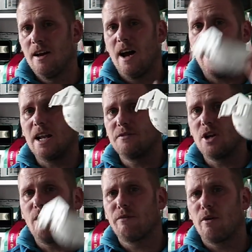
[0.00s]
I lifted it
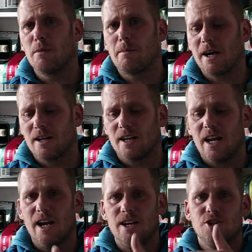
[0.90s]
up from the back of the
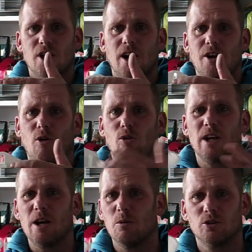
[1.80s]
cage and all
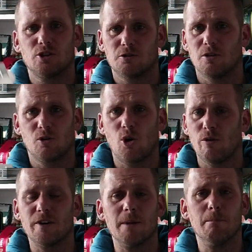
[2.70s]
here was
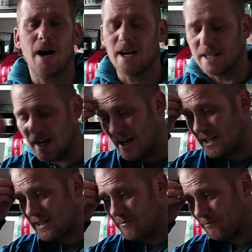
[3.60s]
covered in mite
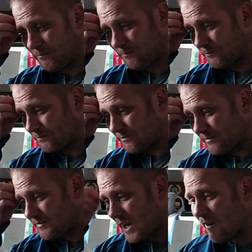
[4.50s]
and
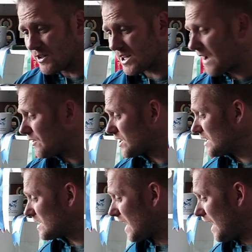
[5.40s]
obviously ever
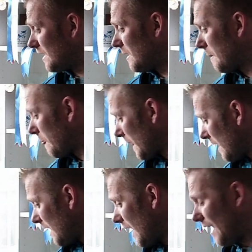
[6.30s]
since then
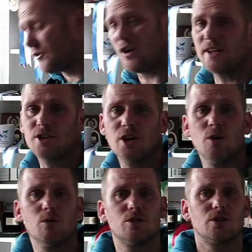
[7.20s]
I've tried to
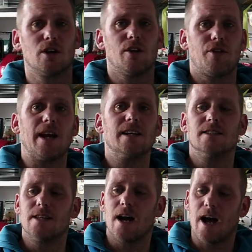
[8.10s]
use things
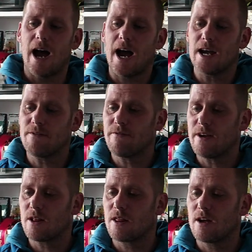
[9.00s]
that I
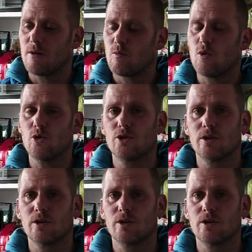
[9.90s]
feel that would